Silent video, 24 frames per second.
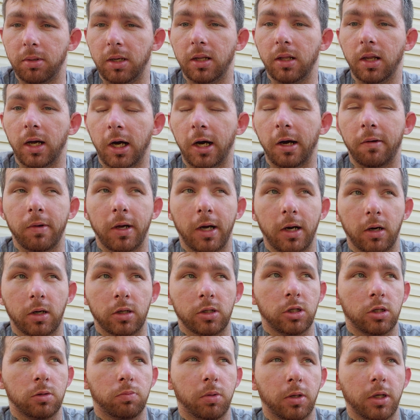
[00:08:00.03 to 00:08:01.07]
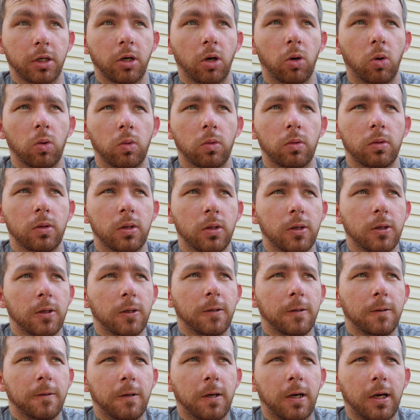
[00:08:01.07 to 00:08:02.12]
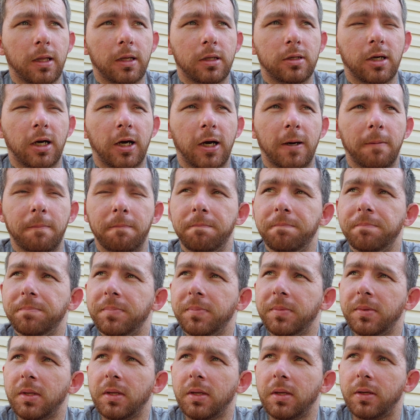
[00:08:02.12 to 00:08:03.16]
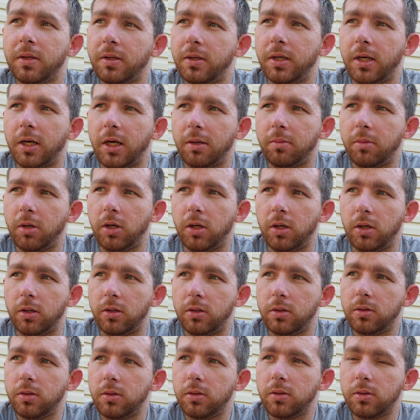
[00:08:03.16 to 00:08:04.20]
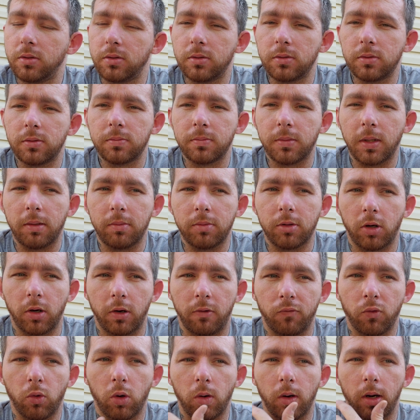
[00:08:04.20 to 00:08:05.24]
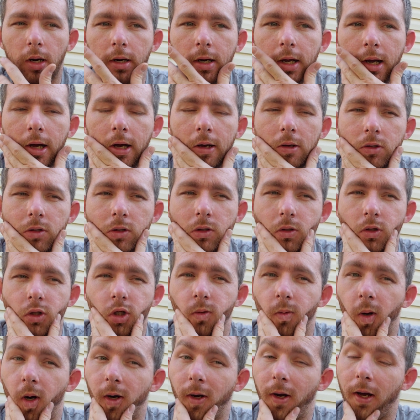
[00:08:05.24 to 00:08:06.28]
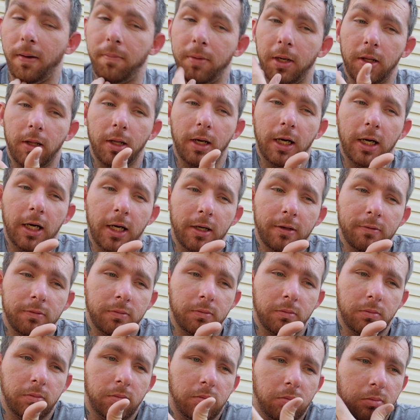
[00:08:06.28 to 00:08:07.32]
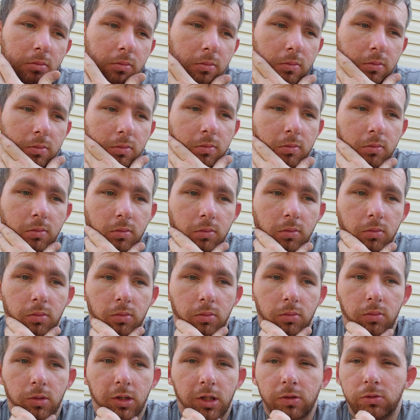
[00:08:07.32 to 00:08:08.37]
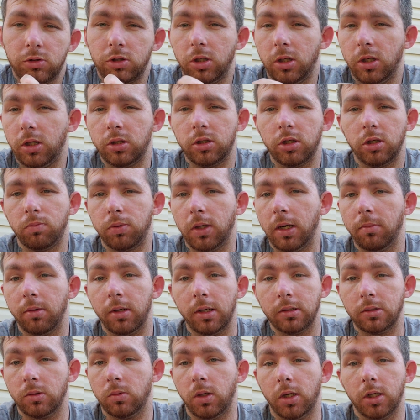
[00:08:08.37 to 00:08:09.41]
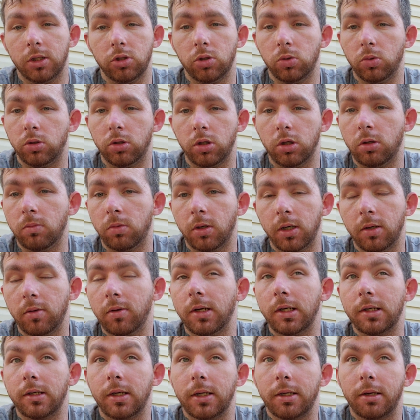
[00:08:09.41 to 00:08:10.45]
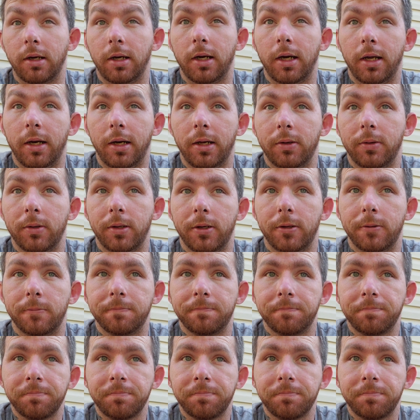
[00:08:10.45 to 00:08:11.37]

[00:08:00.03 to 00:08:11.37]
be alive now because she's pretty old at the time. And I'm 34 right now, so she might not be alive. If she is, she probably doesn't watch YouTube or anything like that. I don't know.